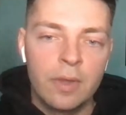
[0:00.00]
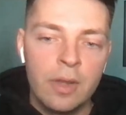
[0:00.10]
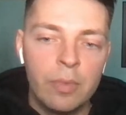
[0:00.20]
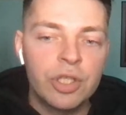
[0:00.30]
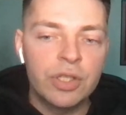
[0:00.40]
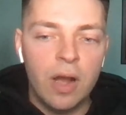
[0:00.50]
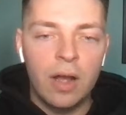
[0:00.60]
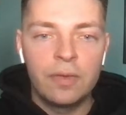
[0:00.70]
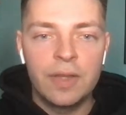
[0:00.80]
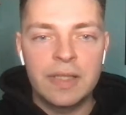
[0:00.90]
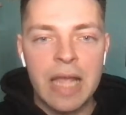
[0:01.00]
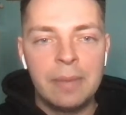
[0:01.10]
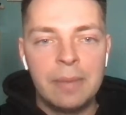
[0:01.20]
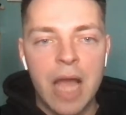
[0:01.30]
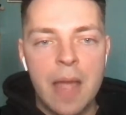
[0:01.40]
We just saw the
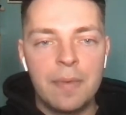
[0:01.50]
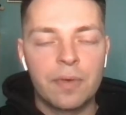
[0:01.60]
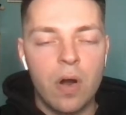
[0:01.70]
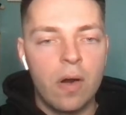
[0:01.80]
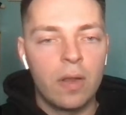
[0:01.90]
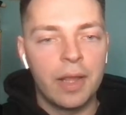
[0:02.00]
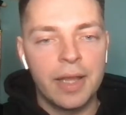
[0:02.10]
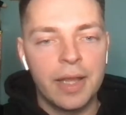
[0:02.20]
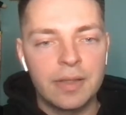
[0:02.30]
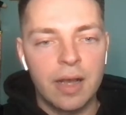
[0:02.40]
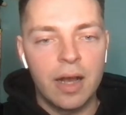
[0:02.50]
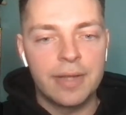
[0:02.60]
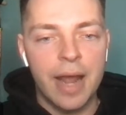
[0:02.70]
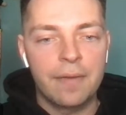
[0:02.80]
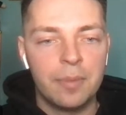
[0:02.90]
same type of call against
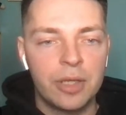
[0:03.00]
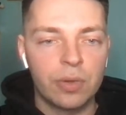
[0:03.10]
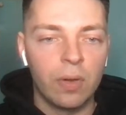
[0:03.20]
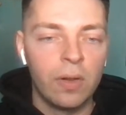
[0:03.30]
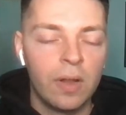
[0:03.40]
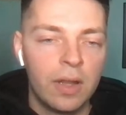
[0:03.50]
Donovan Mitchell.